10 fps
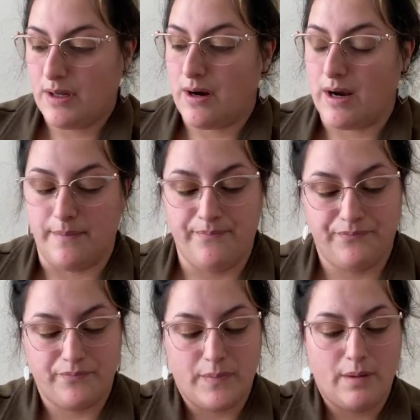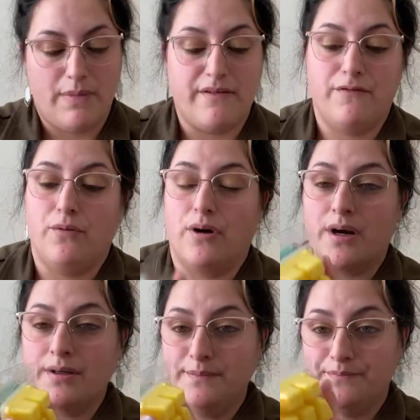All right, my
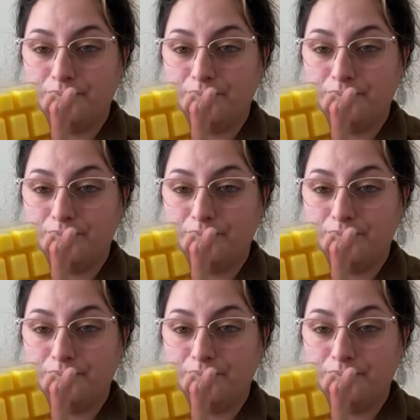four,